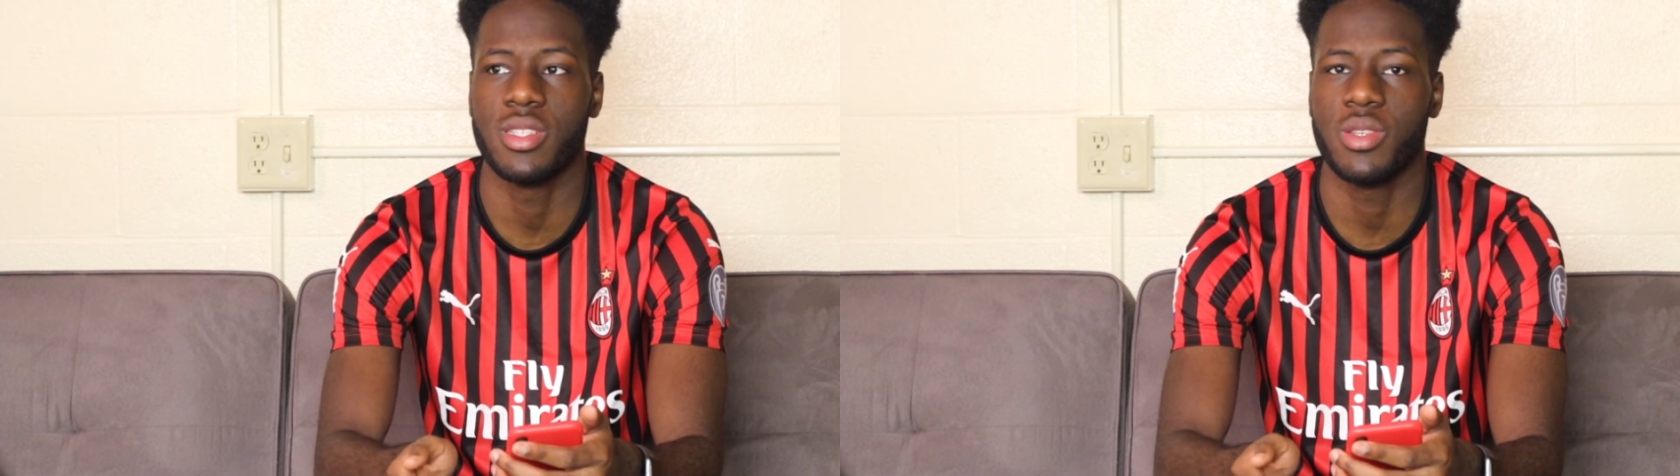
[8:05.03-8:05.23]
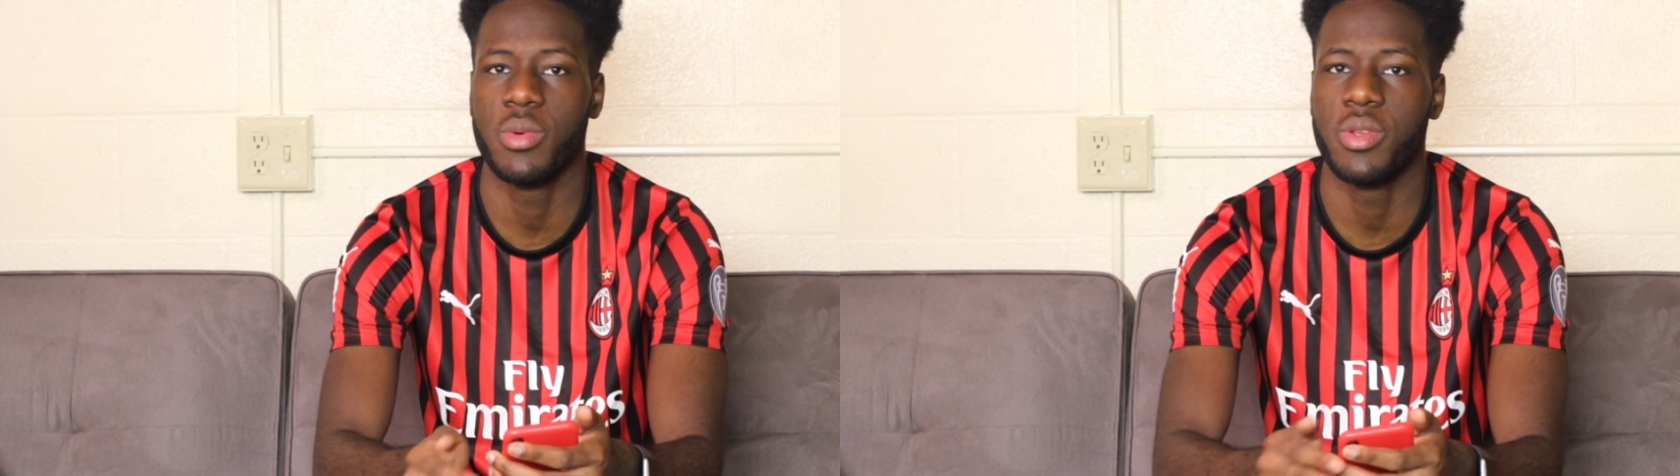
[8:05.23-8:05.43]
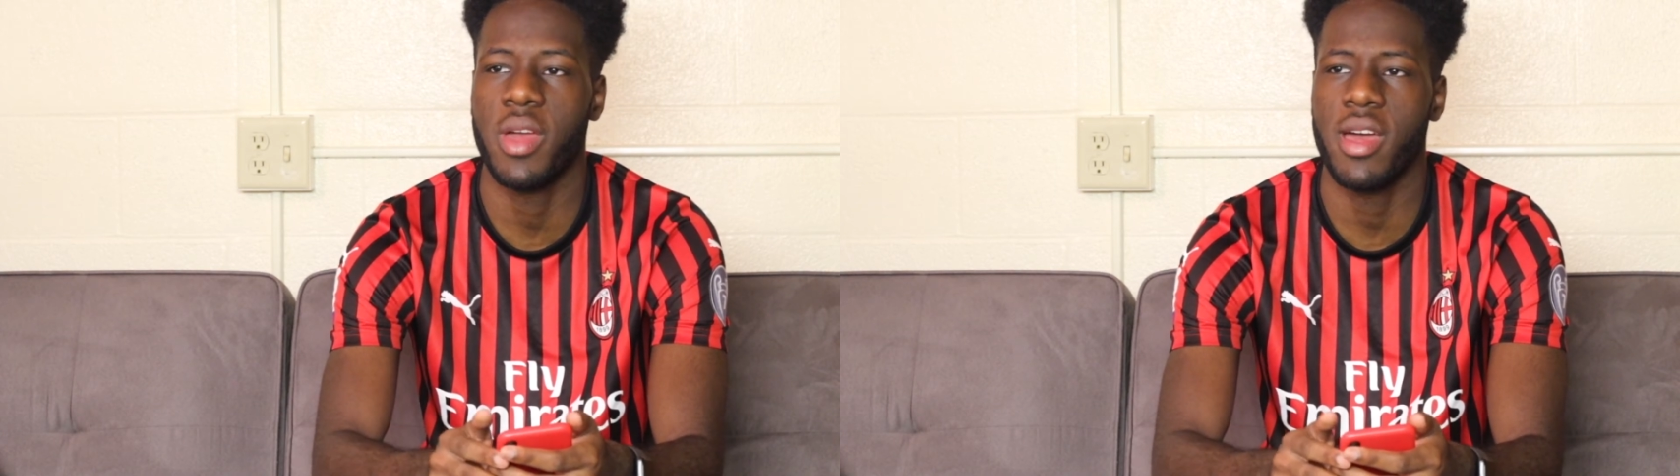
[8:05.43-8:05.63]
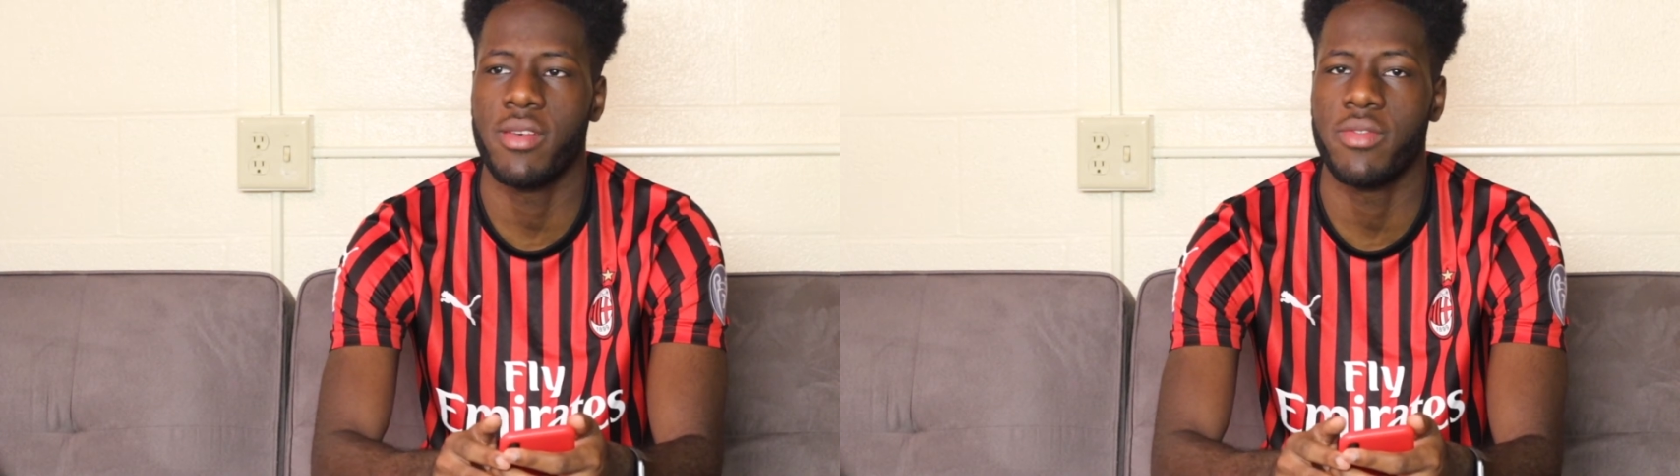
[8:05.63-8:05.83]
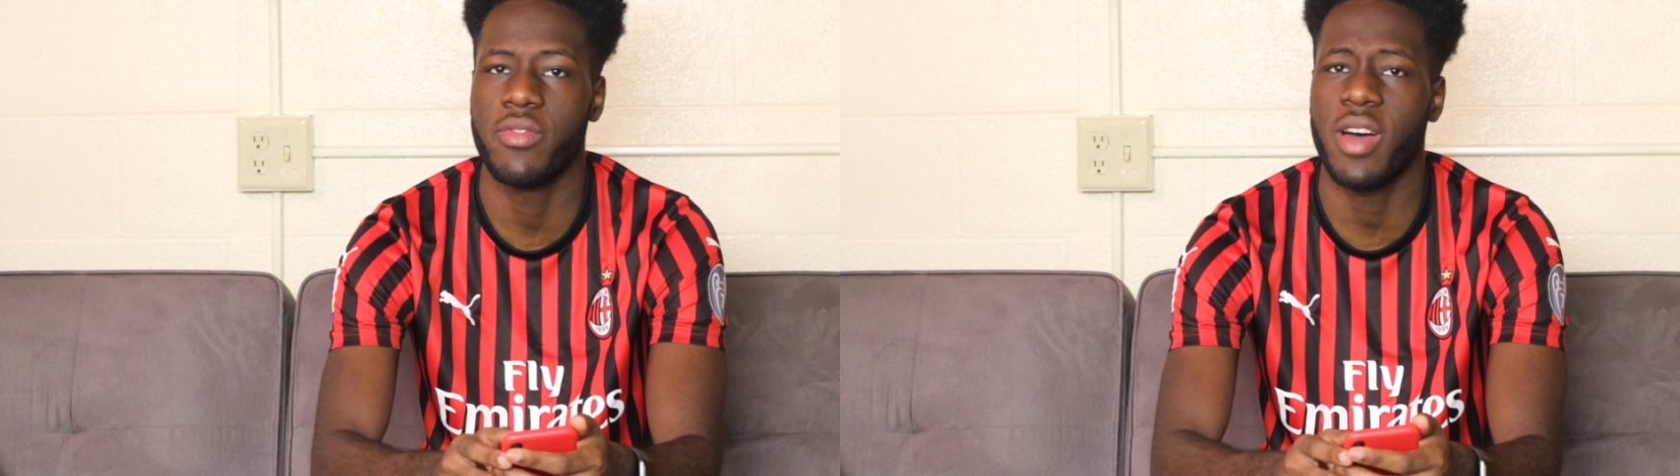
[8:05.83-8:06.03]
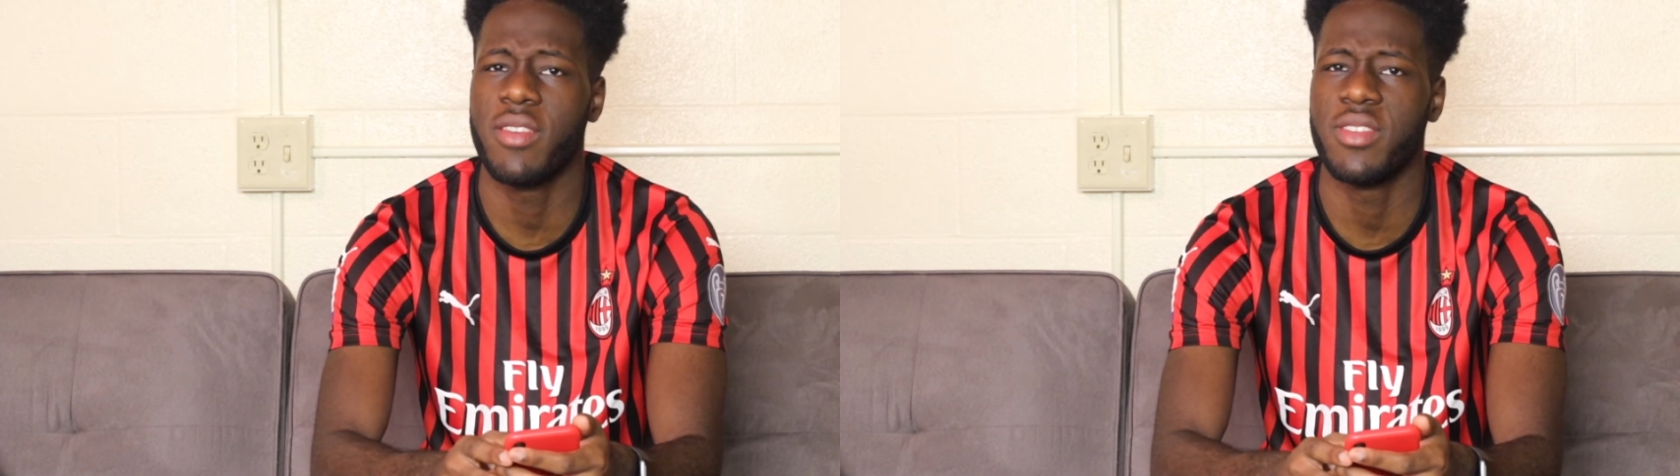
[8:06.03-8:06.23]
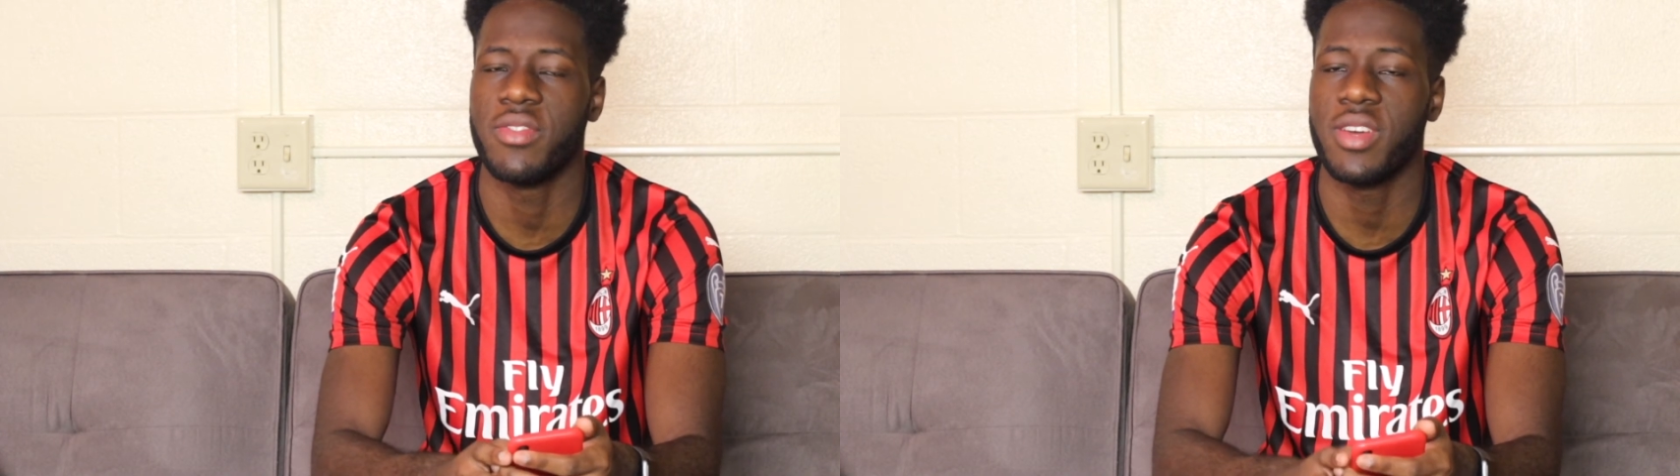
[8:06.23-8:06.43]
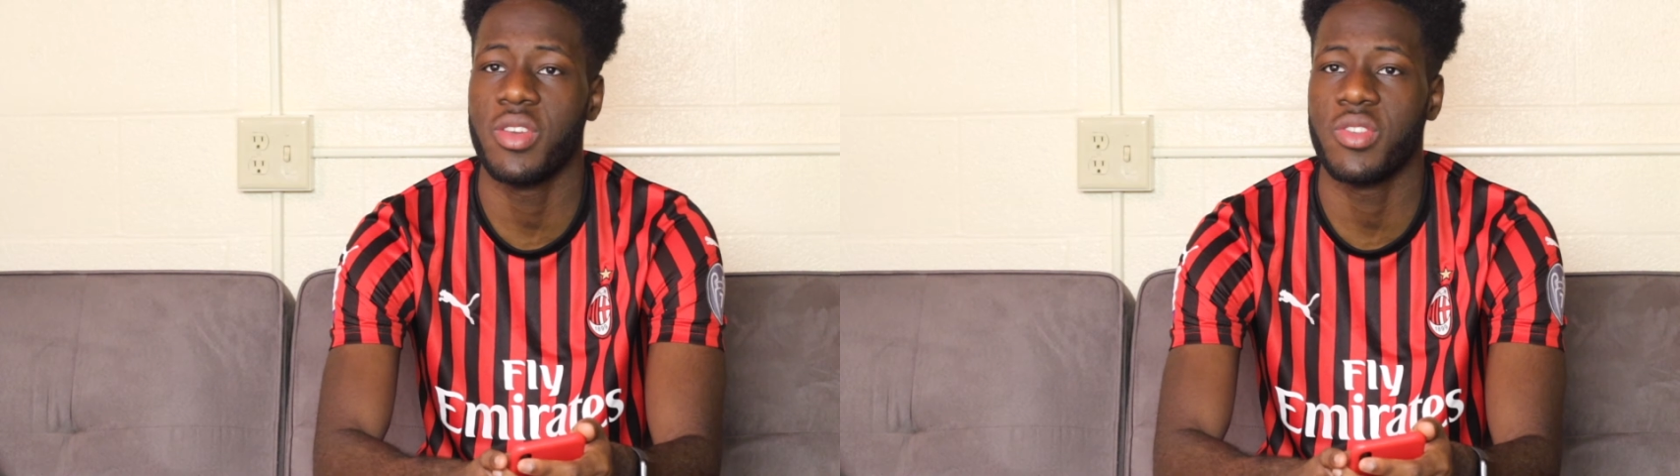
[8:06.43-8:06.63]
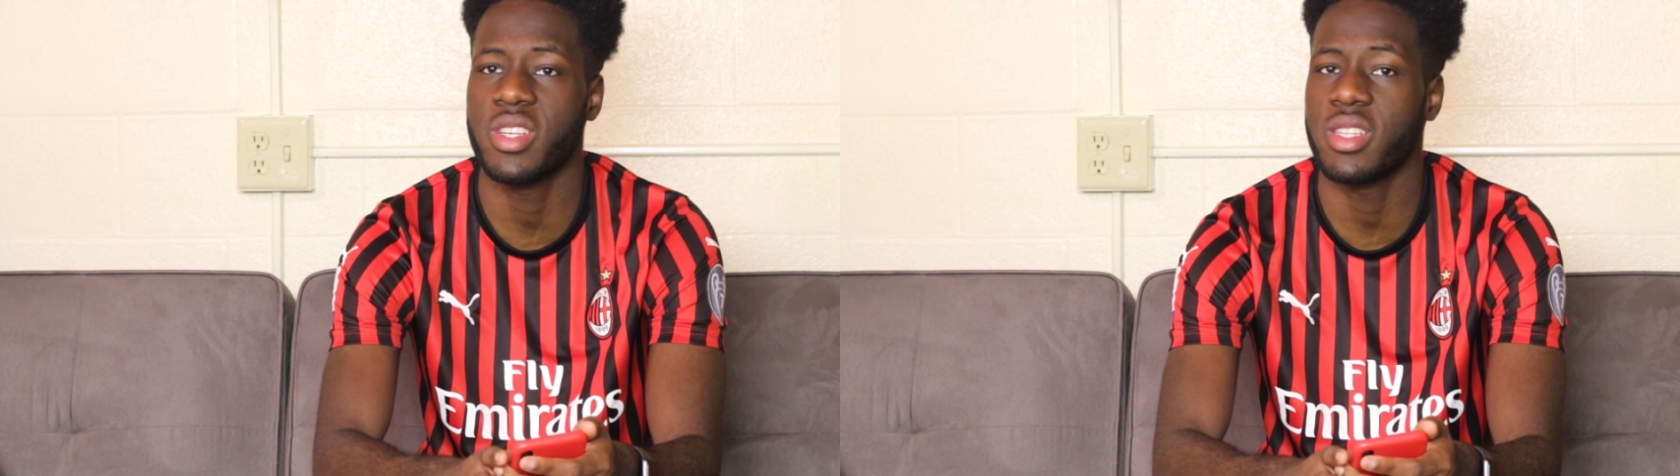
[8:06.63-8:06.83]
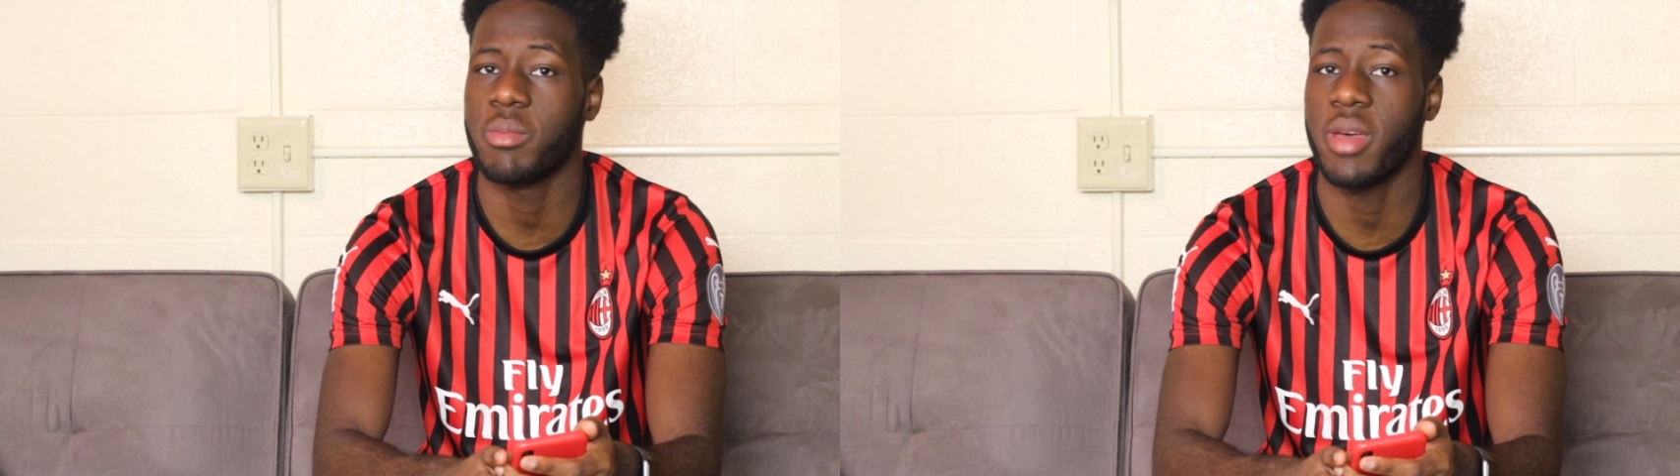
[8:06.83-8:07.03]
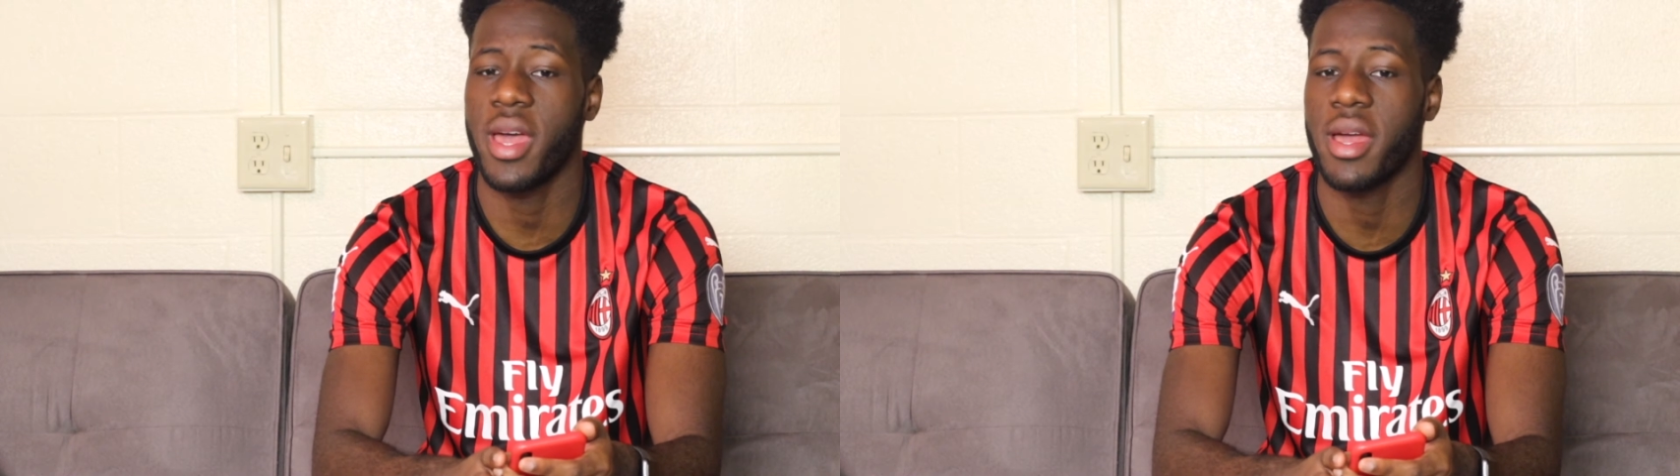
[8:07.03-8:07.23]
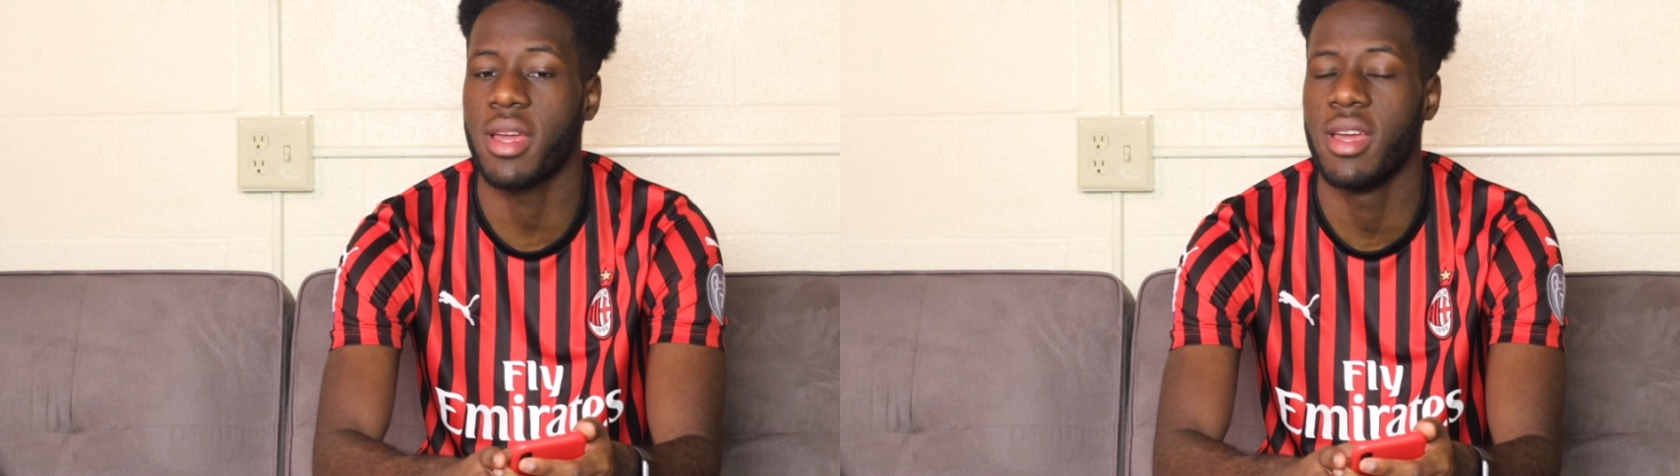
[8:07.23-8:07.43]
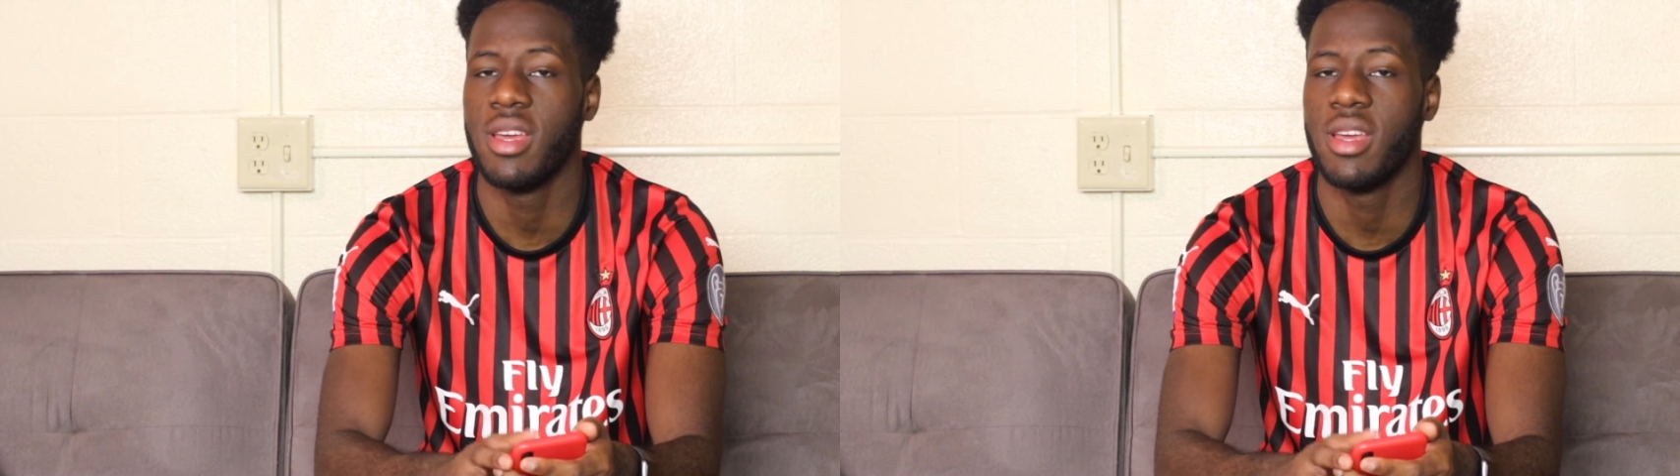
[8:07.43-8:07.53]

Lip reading: So when you have 5 defenders at the back,